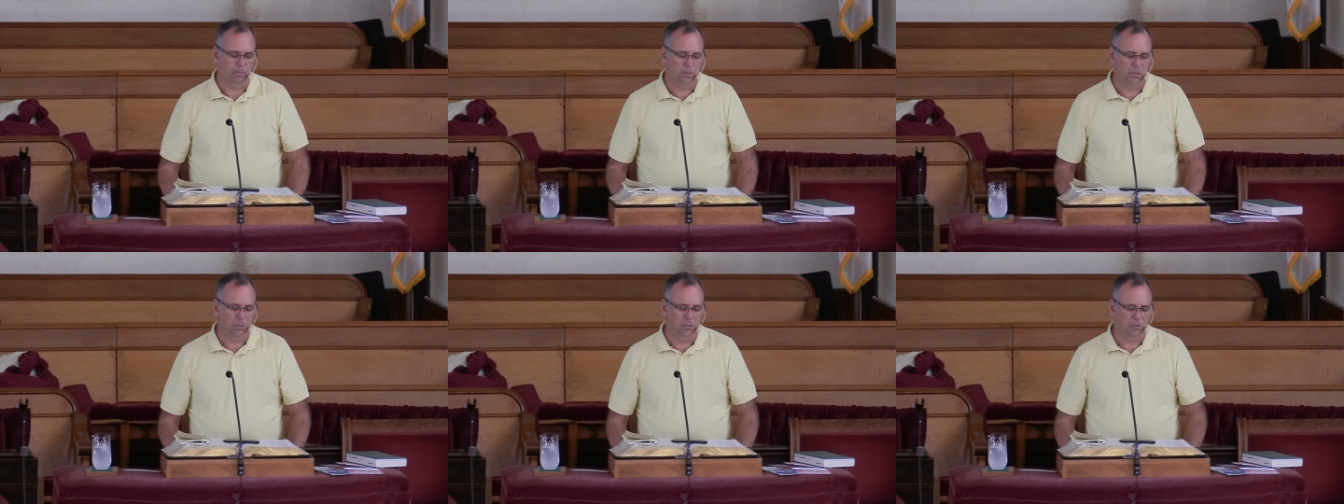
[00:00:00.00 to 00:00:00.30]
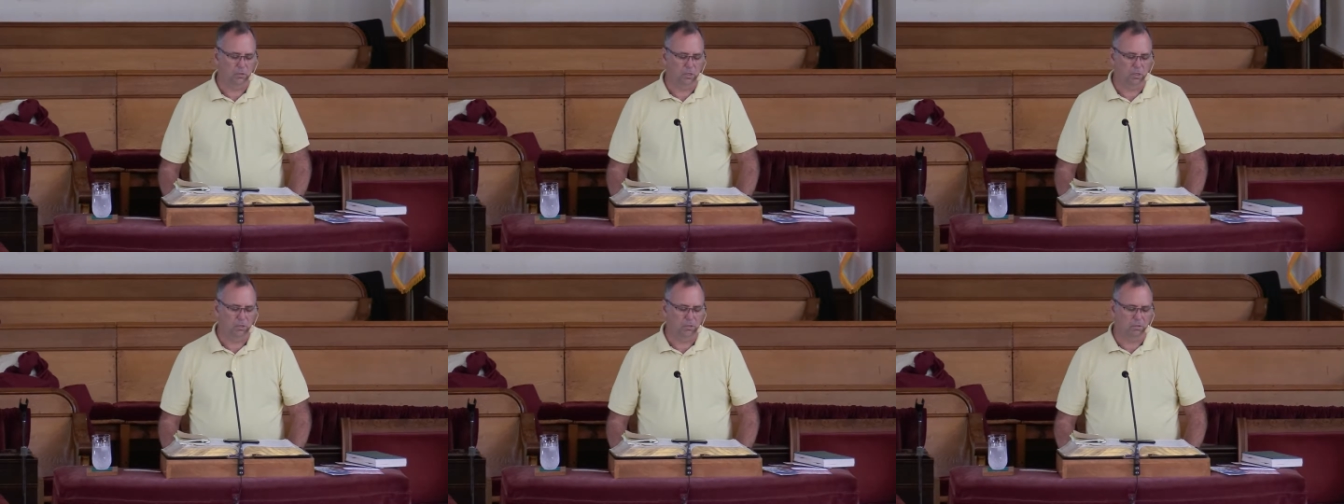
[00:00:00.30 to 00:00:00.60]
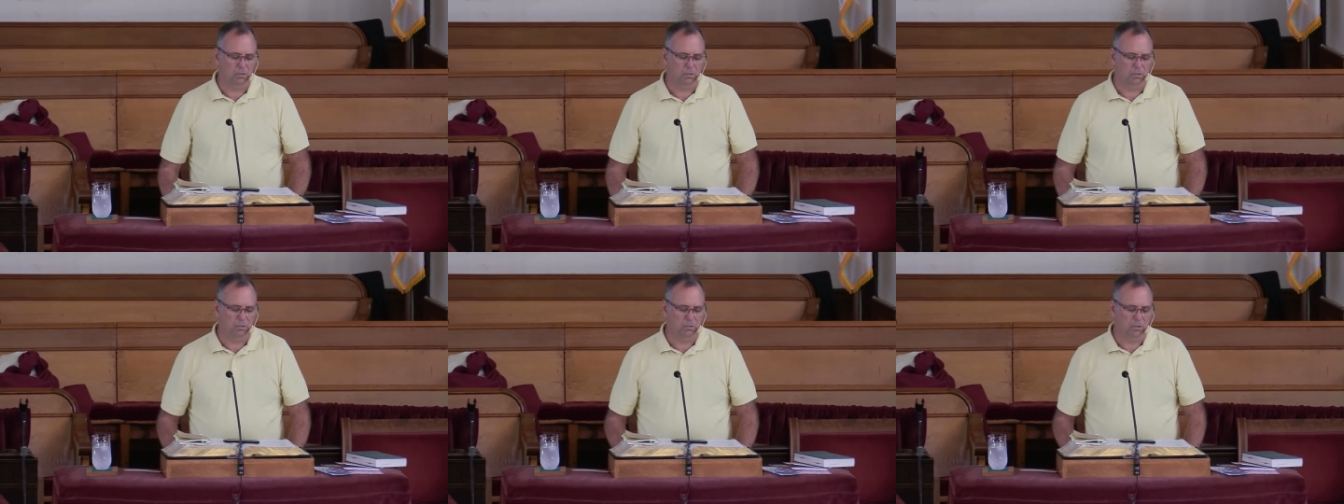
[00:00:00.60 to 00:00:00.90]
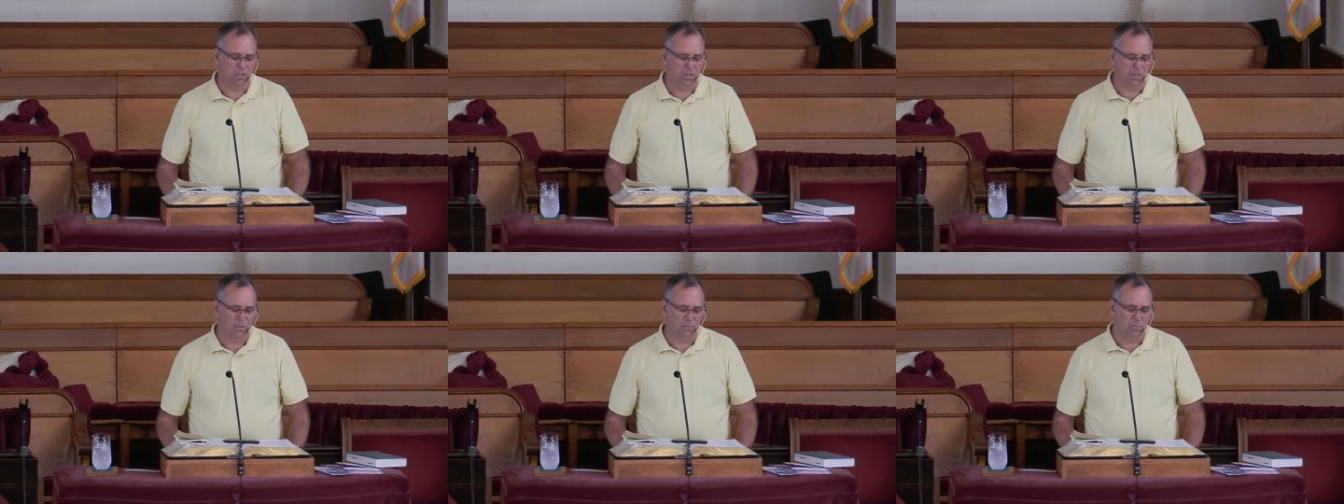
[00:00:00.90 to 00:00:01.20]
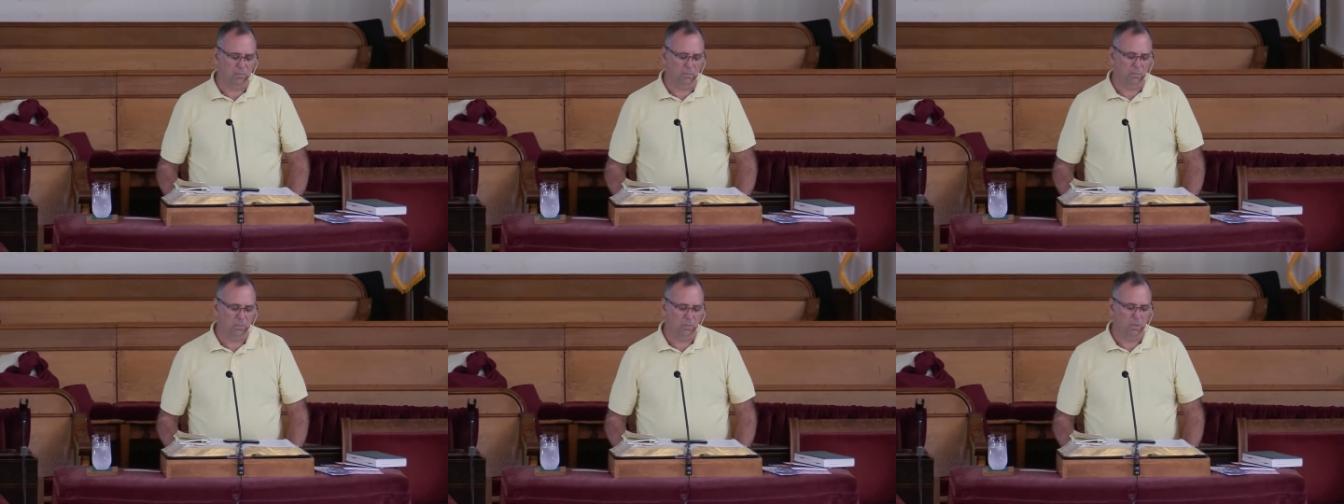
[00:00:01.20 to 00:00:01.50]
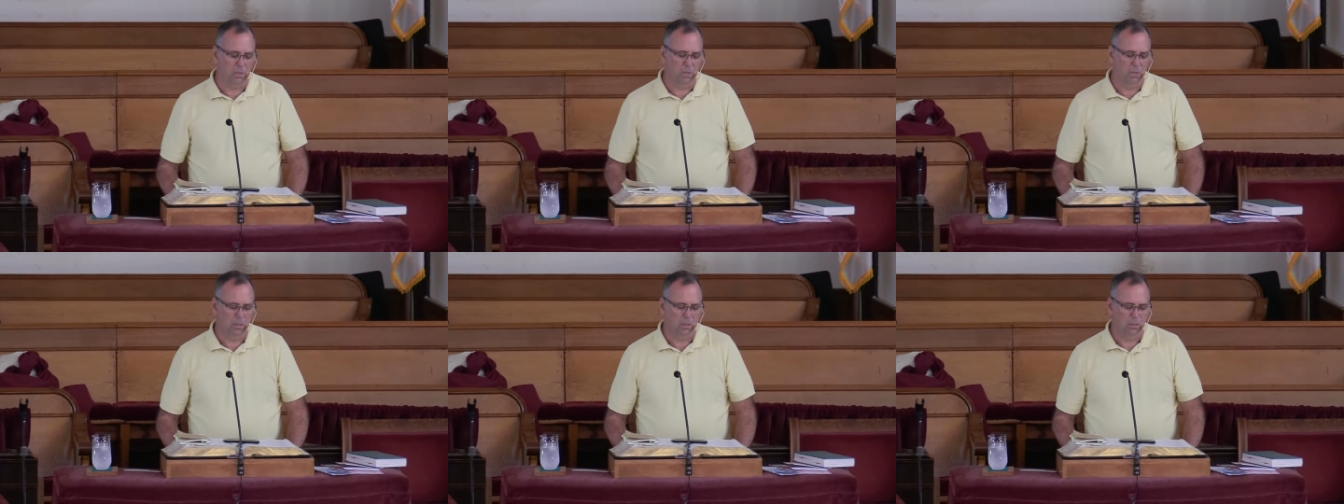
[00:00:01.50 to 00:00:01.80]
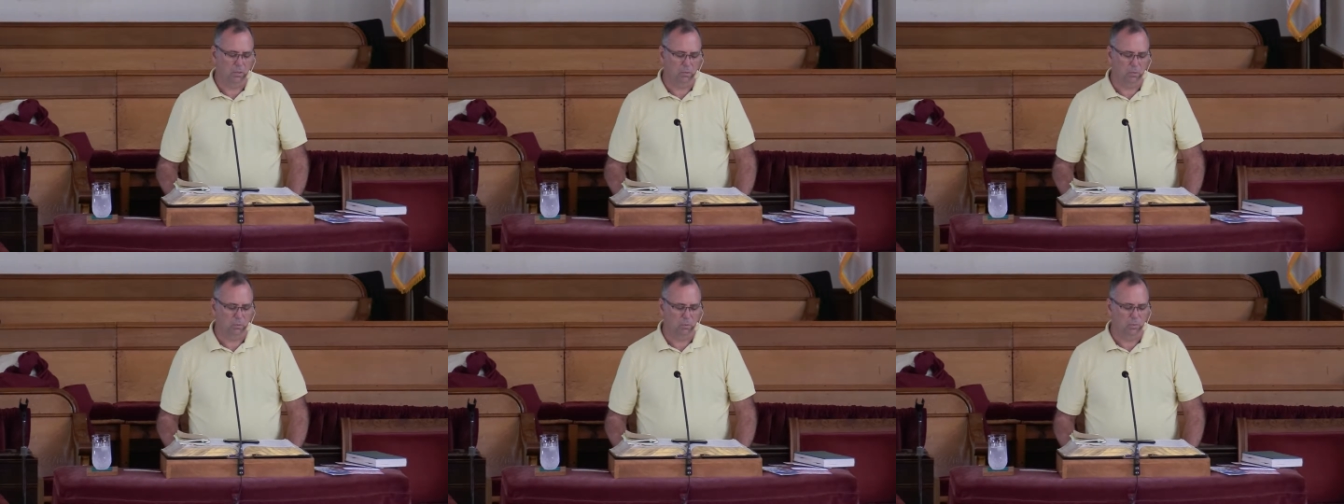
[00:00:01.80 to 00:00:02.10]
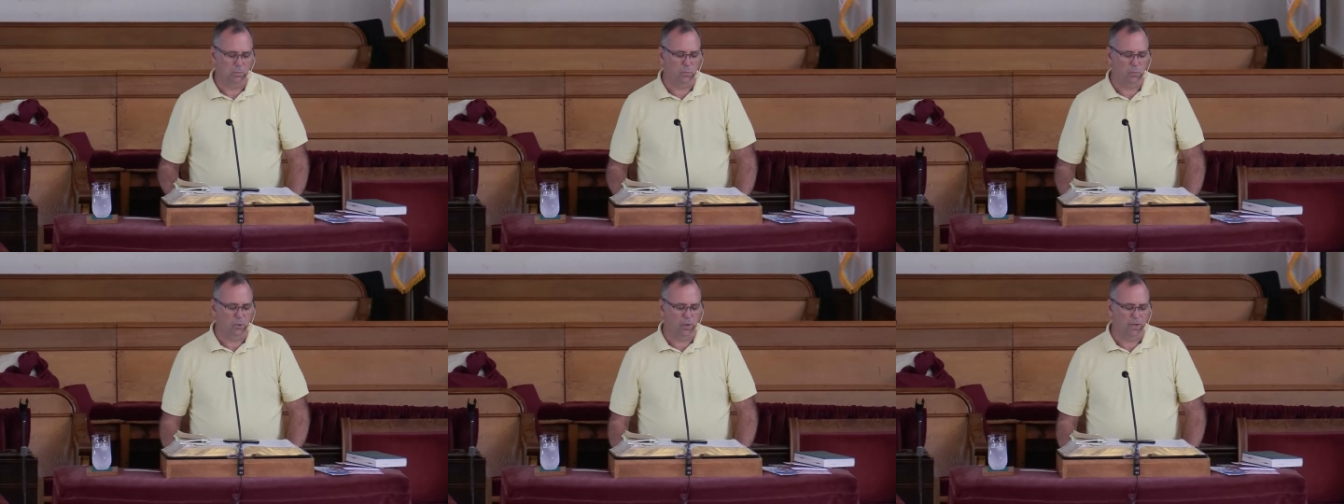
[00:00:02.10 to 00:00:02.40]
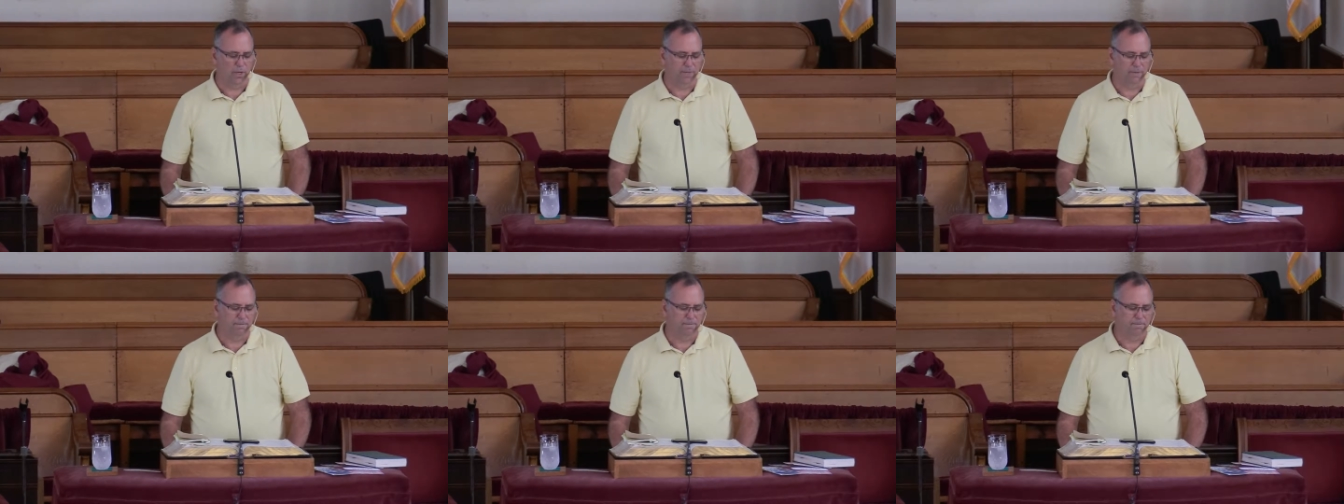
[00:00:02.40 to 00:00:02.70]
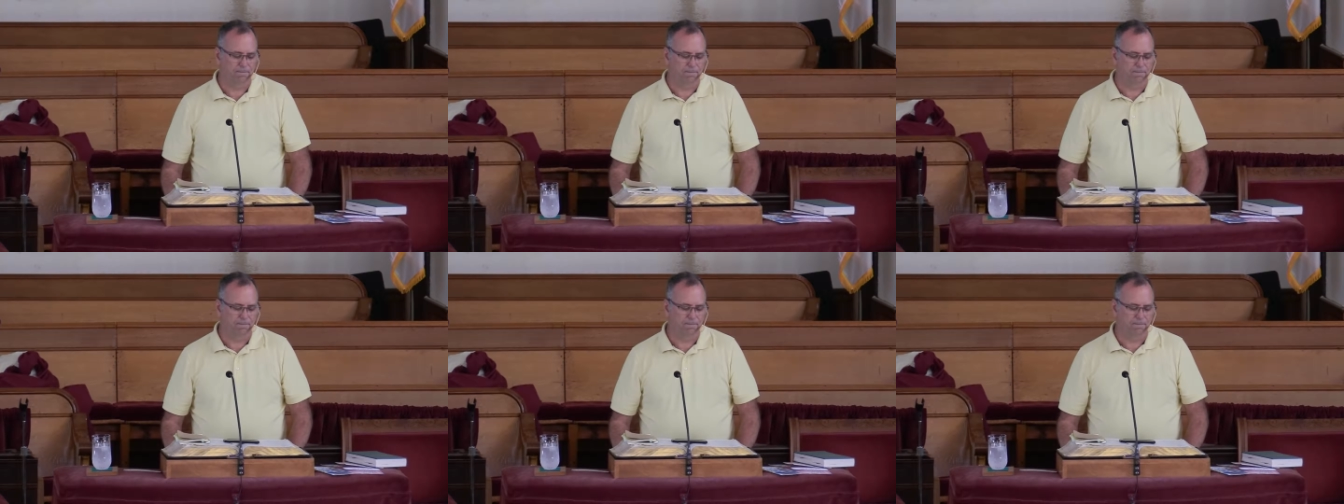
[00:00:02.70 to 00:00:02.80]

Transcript: In Jesus' name we pray.